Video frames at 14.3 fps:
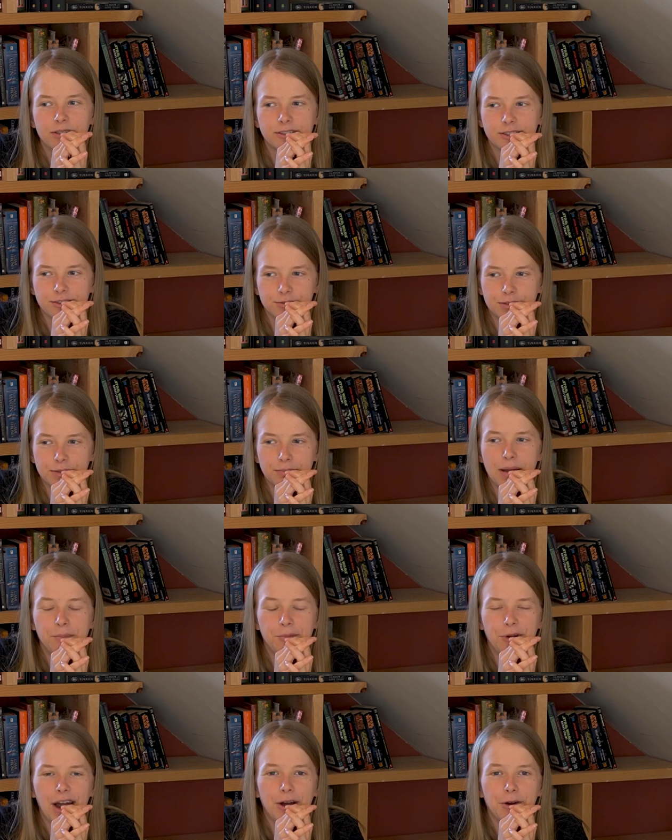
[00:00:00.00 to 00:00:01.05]
It doesn't
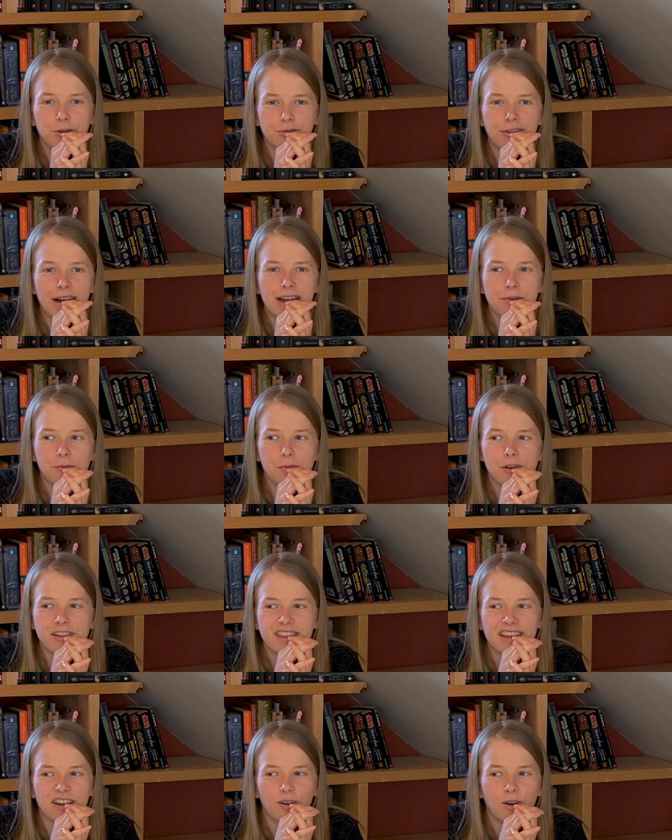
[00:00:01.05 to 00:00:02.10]
remember how to find
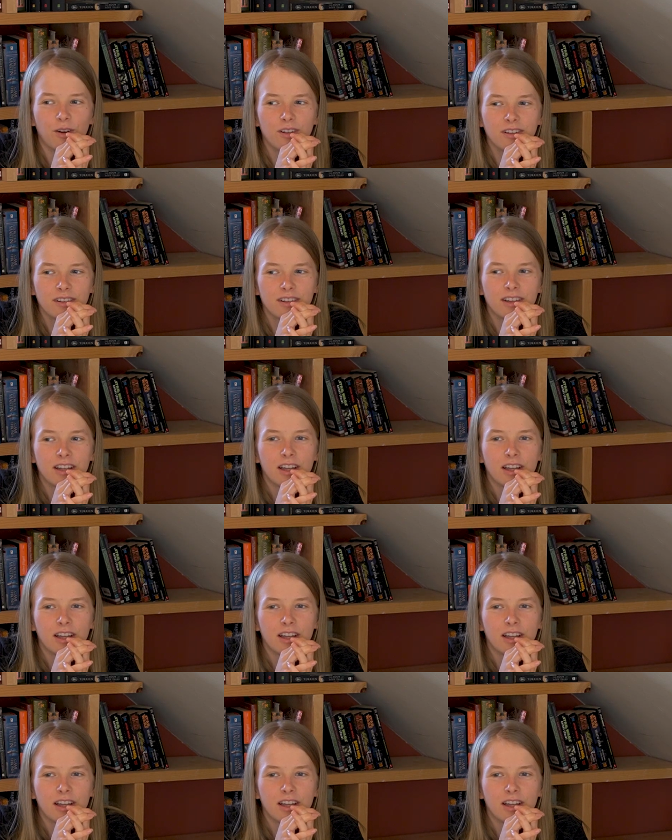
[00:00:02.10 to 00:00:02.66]
words at all,